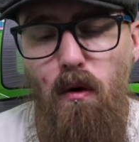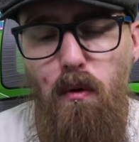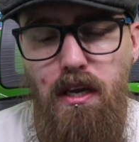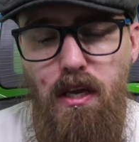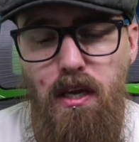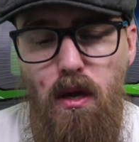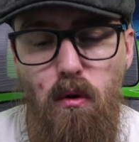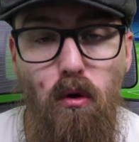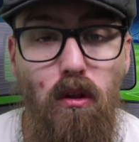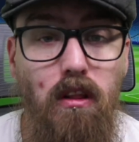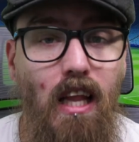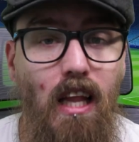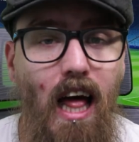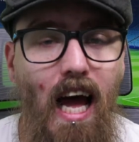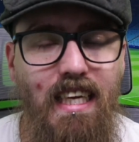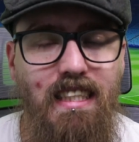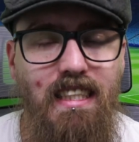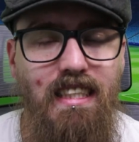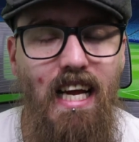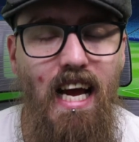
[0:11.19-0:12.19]
If you could
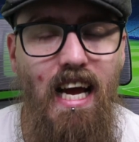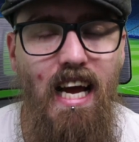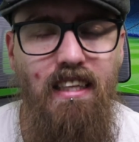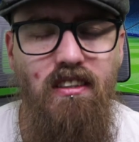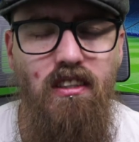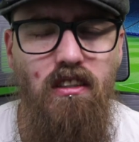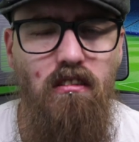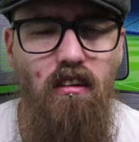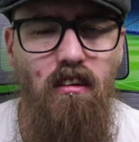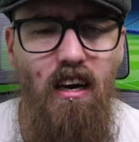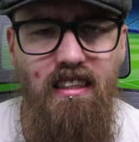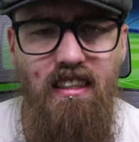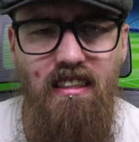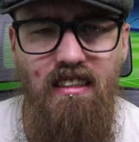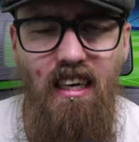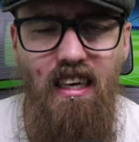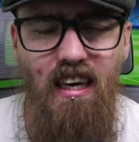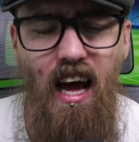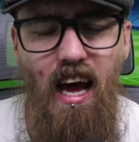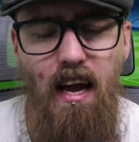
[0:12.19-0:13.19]
like, share, and subscribe to the
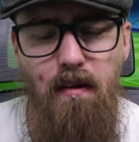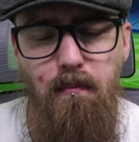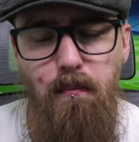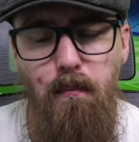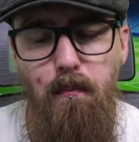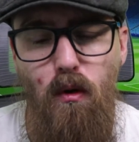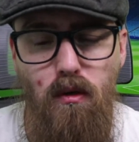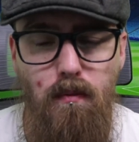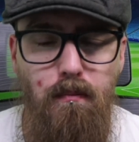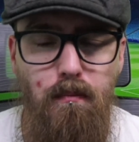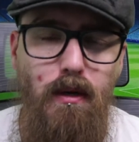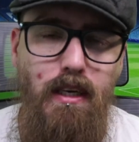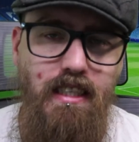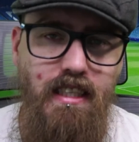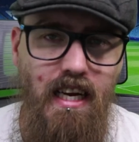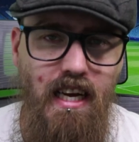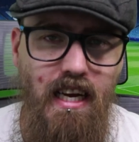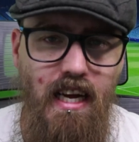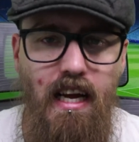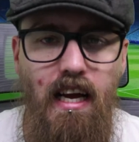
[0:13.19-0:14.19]
channel, I much
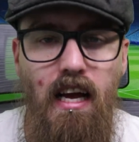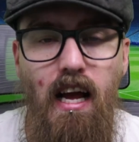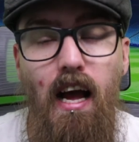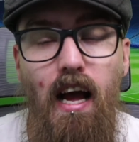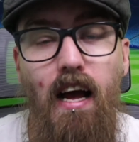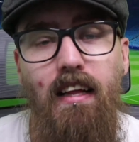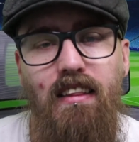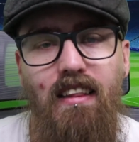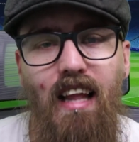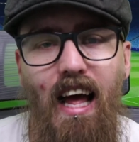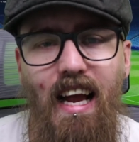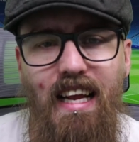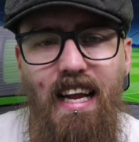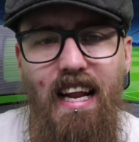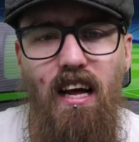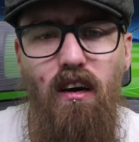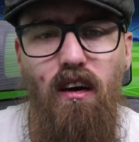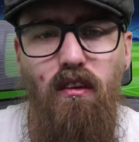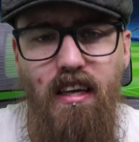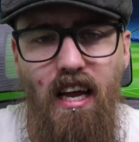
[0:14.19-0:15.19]
appreciate it. Liking
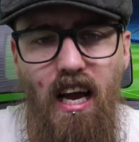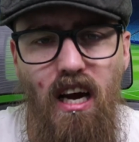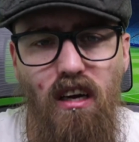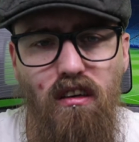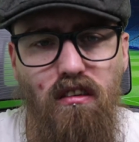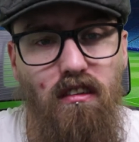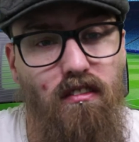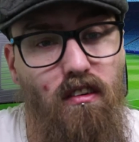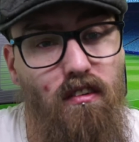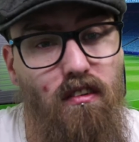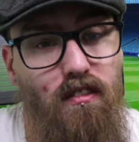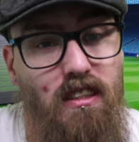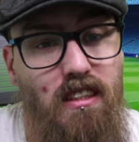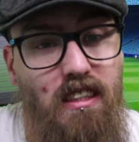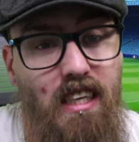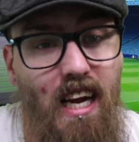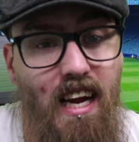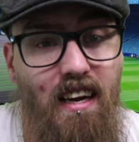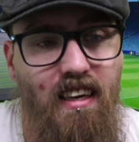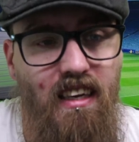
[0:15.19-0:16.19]
helps the algorithm,
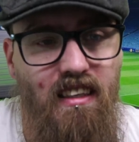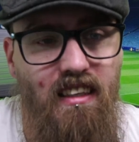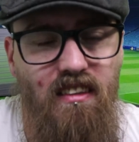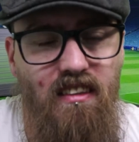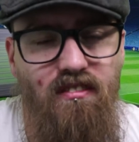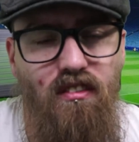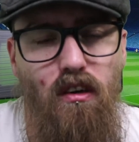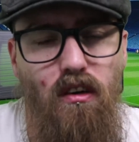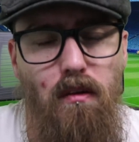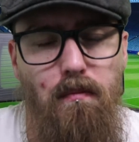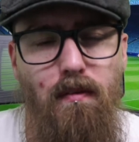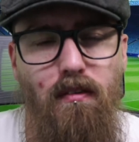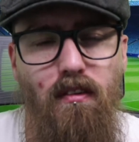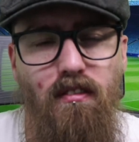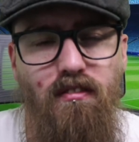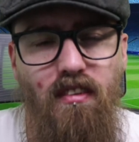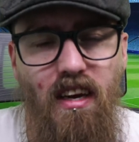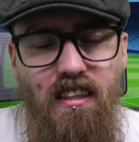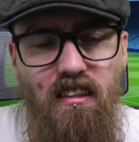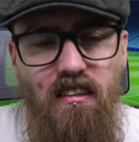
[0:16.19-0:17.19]
sharing gets in front of people's
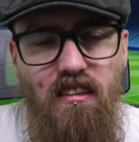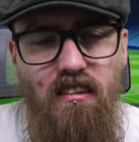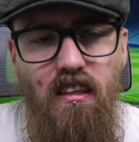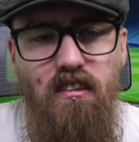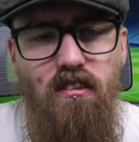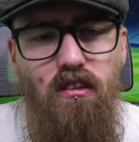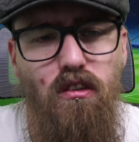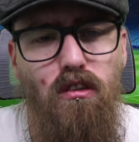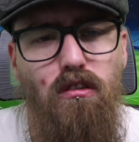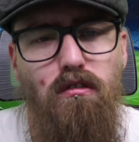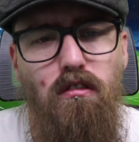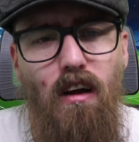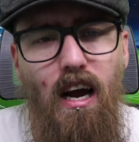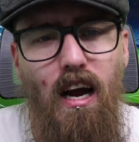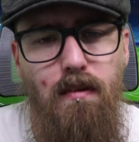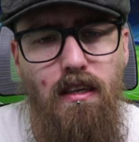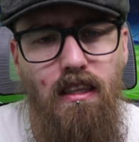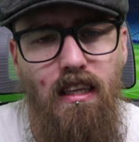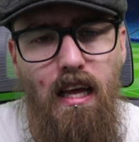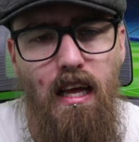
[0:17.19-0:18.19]
faces, and
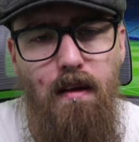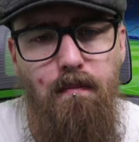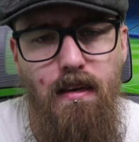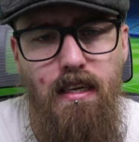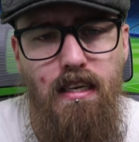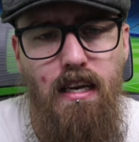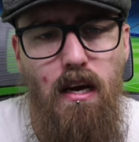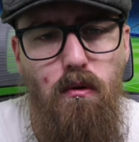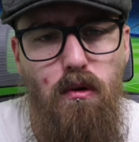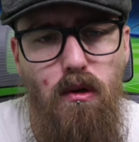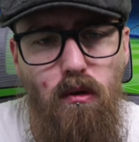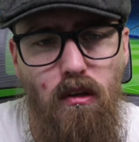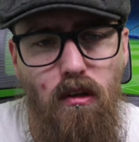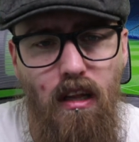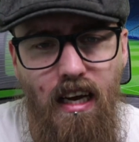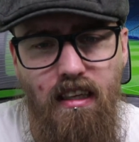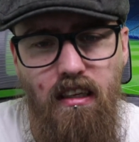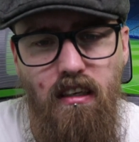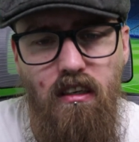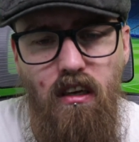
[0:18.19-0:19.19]
subscribing lets me know you
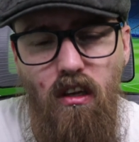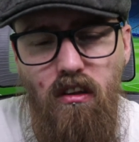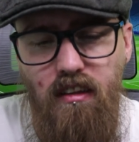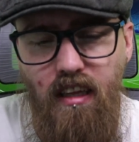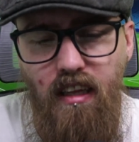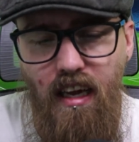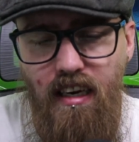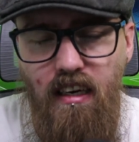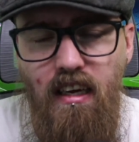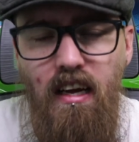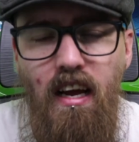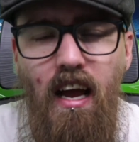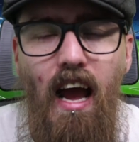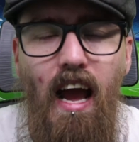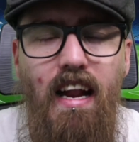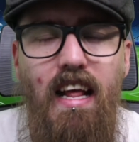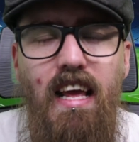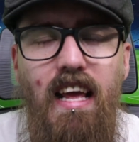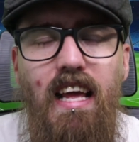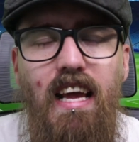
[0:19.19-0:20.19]
like the content.
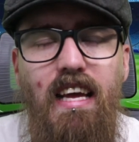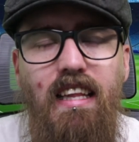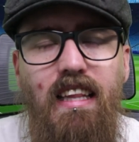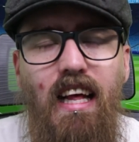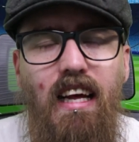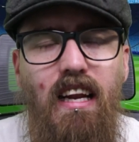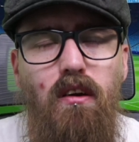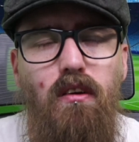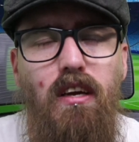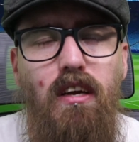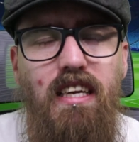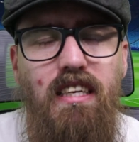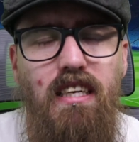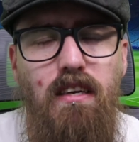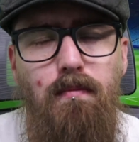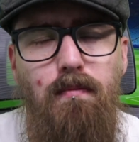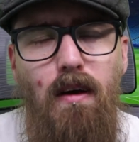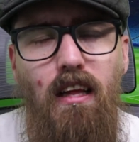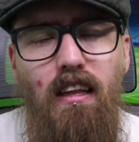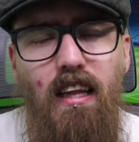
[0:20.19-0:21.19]
And if you hit that
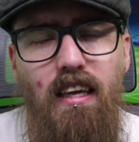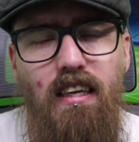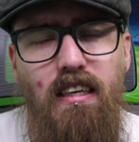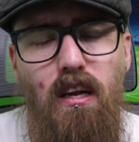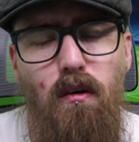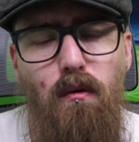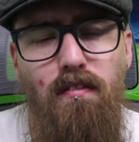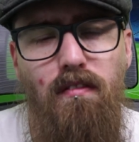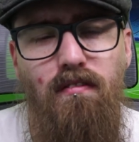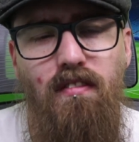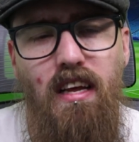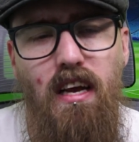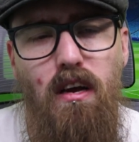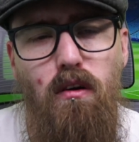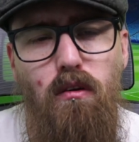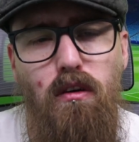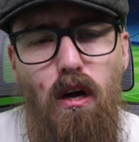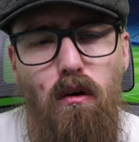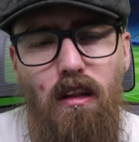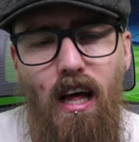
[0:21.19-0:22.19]
notification bell, let you know when video
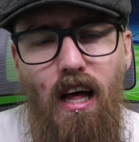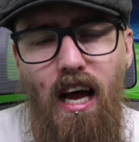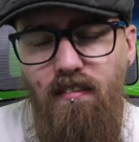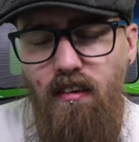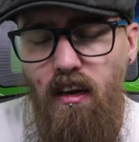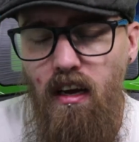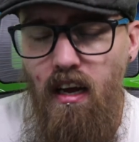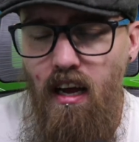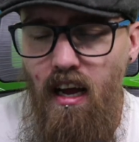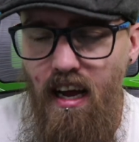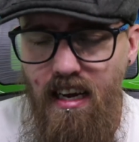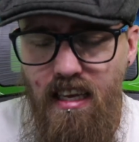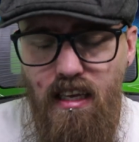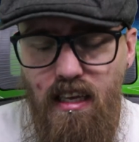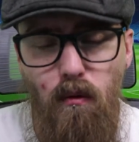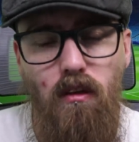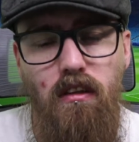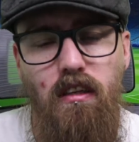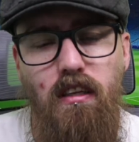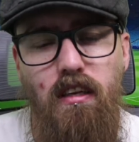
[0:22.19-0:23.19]
go live. And if you
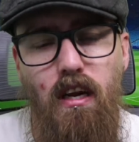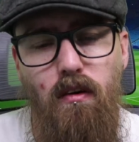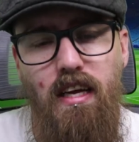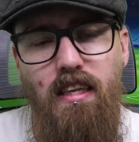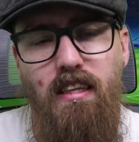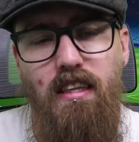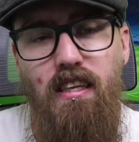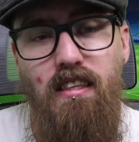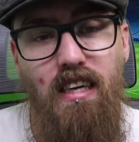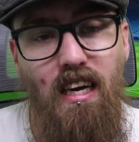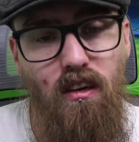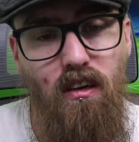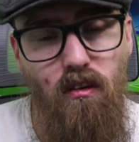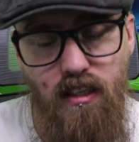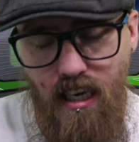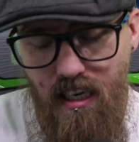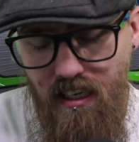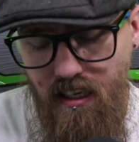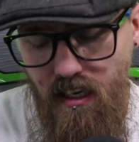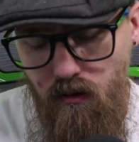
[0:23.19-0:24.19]
want to donate to the channel, you
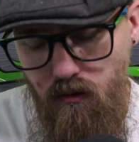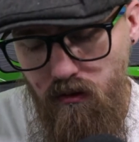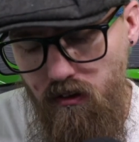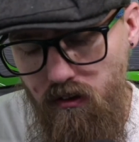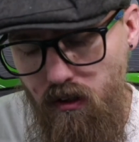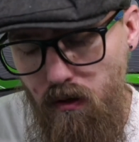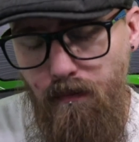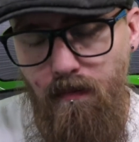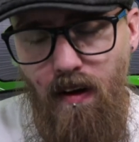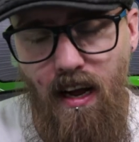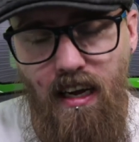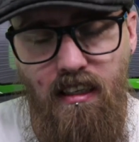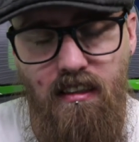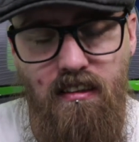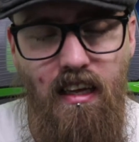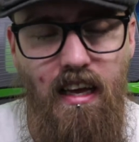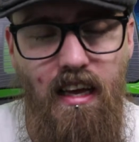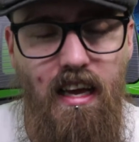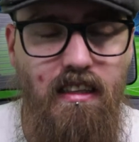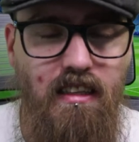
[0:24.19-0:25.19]
can do. Super thanks
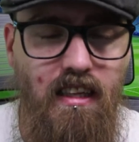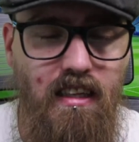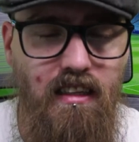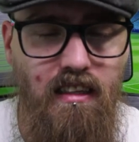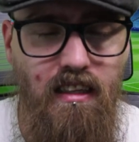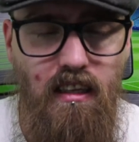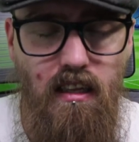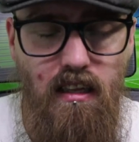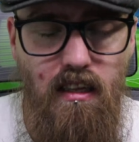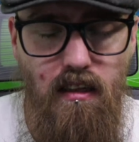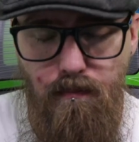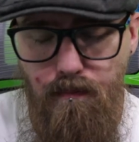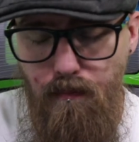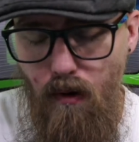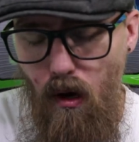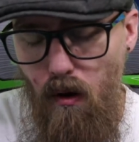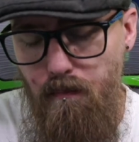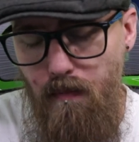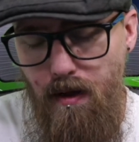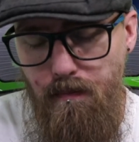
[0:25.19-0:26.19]
is in the
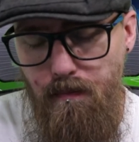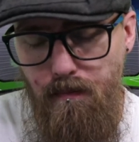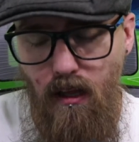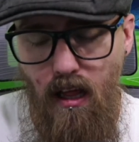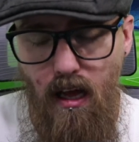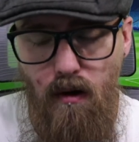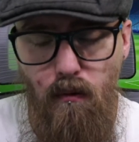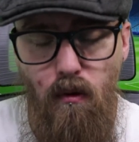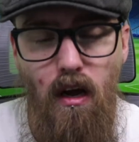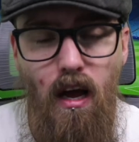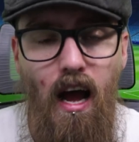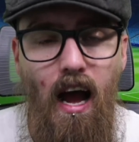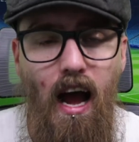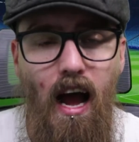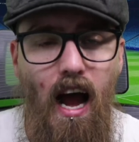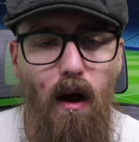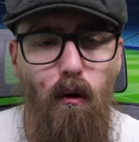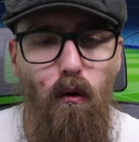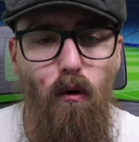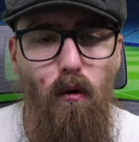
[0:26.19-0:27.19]
bottom bit below.
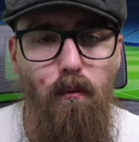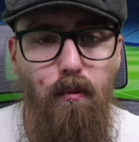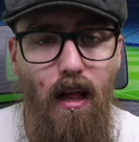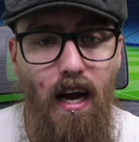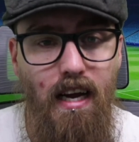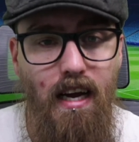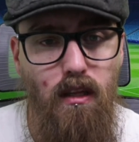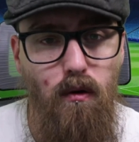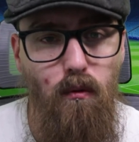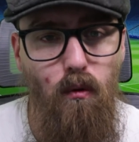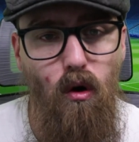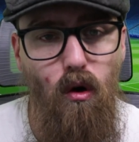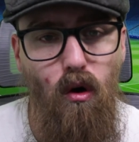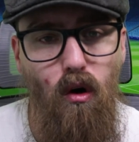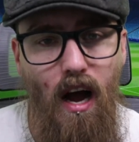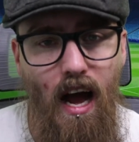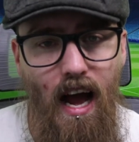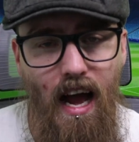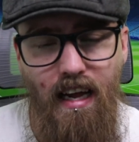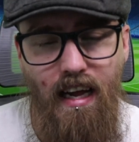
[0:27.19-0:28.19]
I will reply to
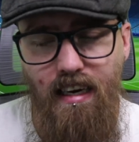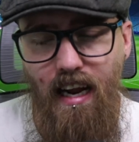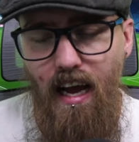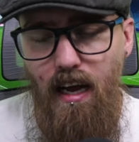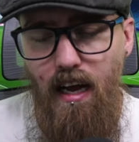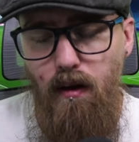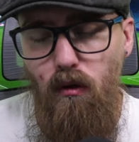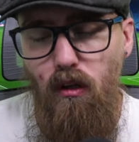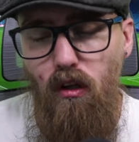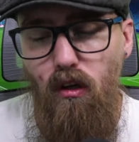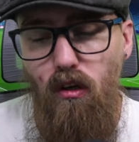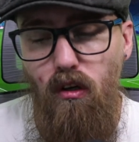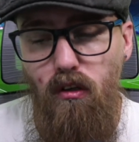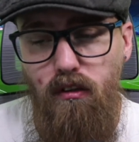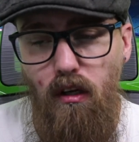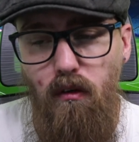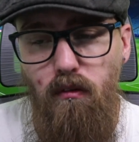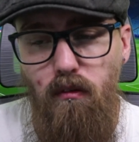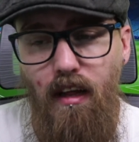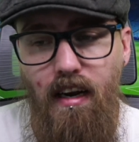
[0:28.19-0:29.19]
all, and I will
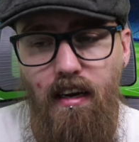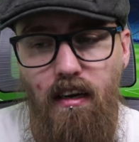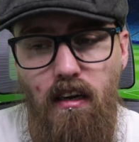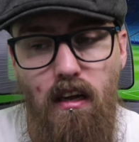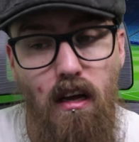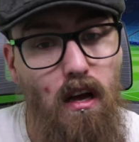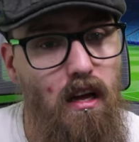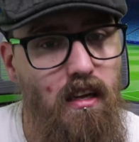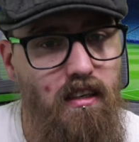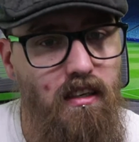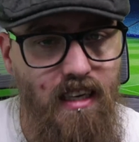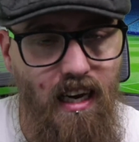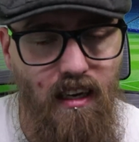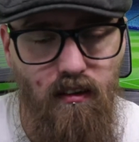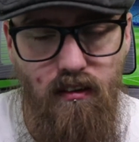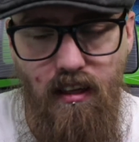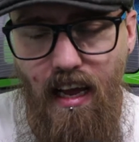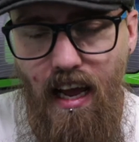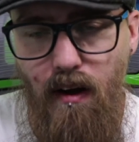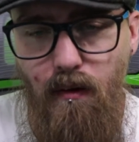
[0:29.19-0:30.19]
also then
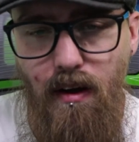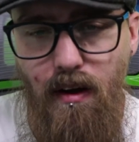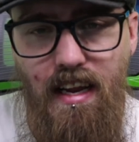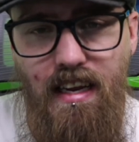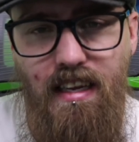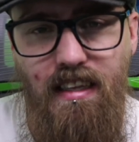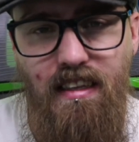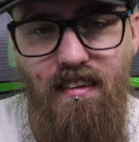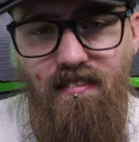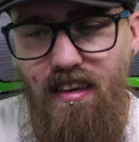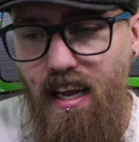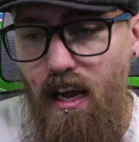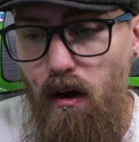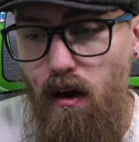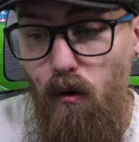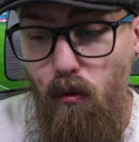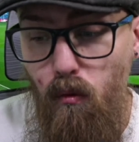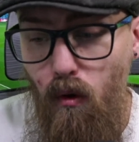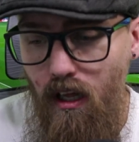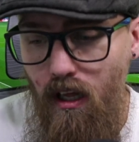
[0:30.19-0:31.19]
shout it out in the
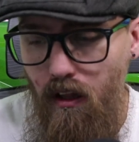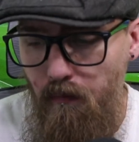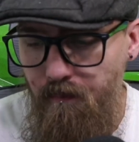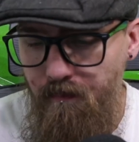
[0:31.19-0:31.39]
video as well.